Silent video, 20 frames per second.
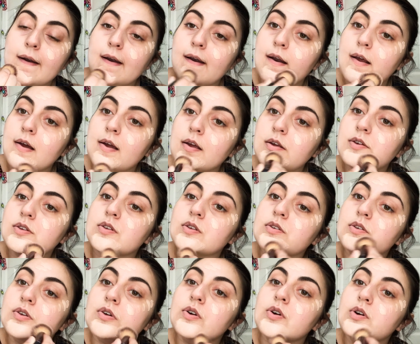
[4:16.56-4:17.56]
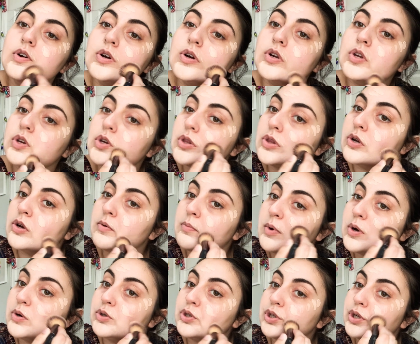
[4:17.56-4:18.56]
Nice circular
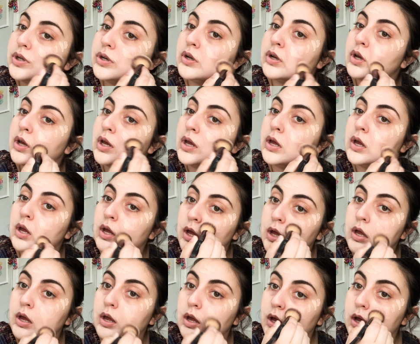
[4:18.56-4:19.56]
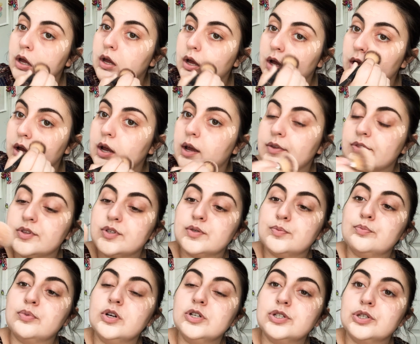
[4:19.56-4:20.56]
motion. And this
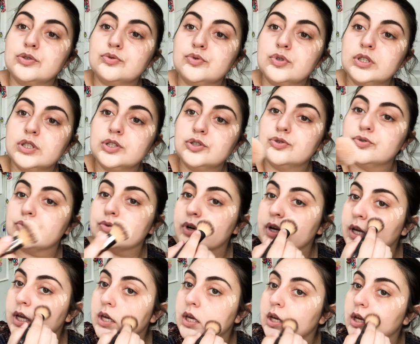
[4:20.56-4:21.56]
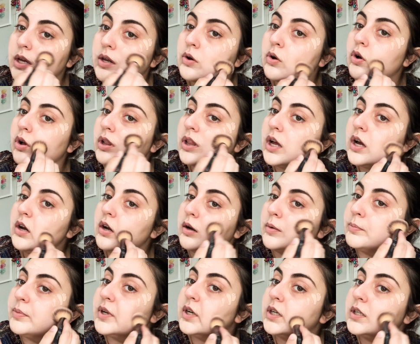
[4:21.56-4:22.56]
brush is really drinking it all
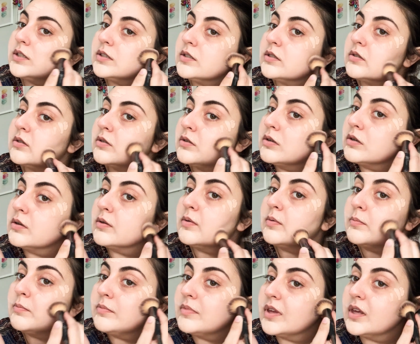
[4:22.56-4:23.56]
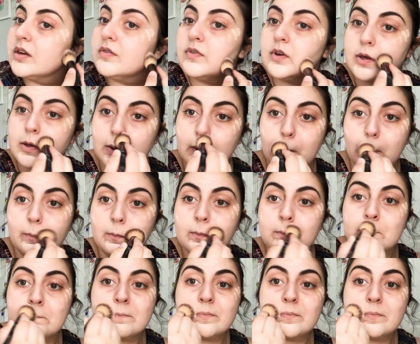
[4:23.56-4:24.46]
up, and it's giving you